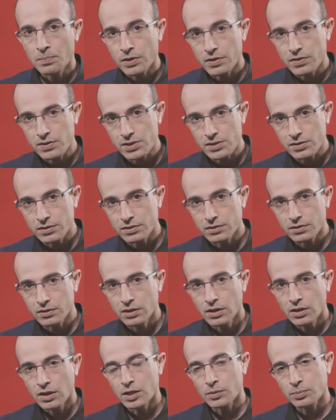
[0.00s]
personal
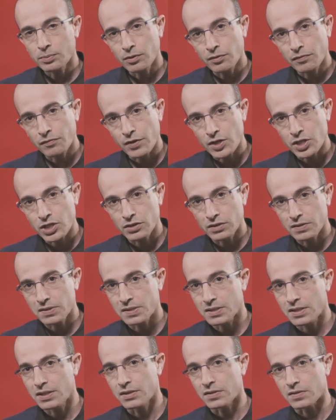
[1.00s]
and professional
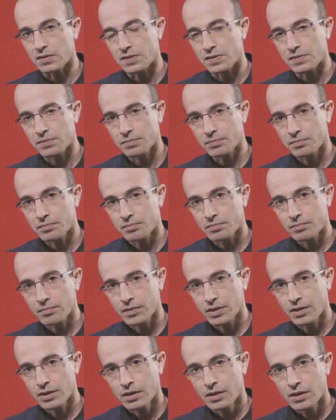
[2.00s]
skills.
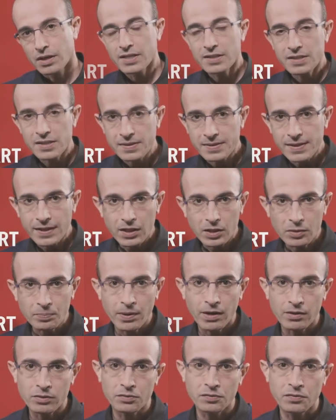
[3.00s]
In the second
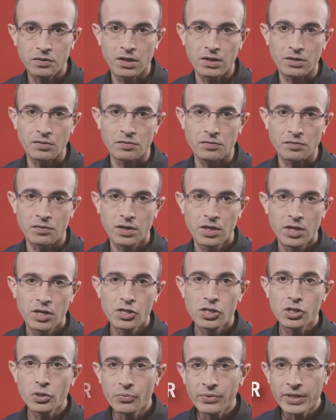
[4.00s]
part of life,
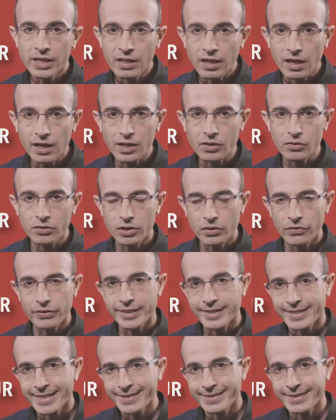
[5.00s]
you relied on your
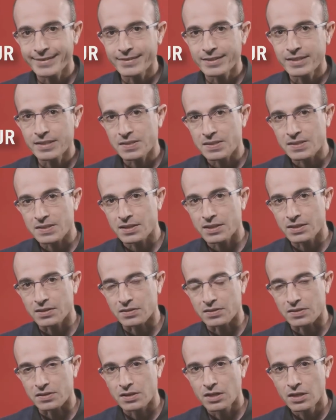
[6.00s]
identity and
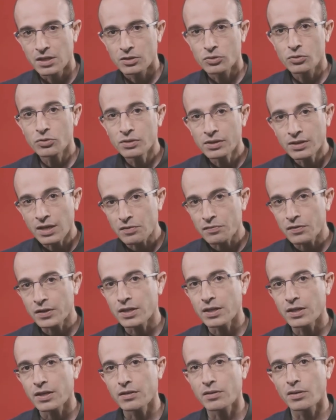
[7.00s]
skills to
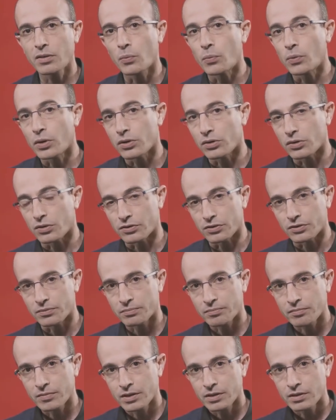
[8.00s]
navigate the world,
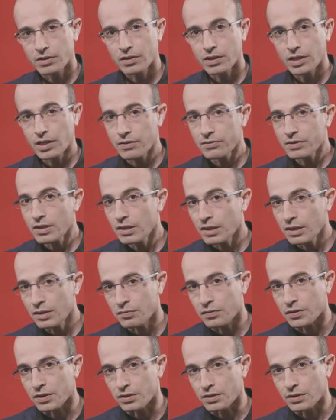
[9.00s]
earn a
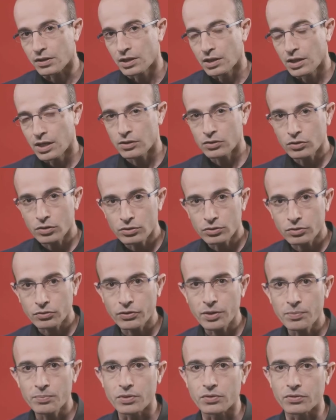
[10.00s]
living, and
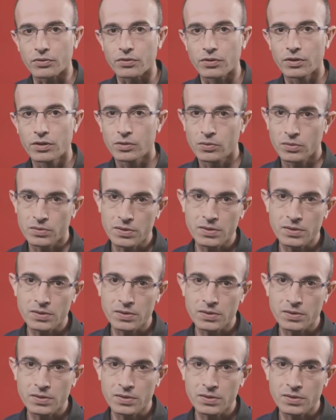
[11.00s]
contribute to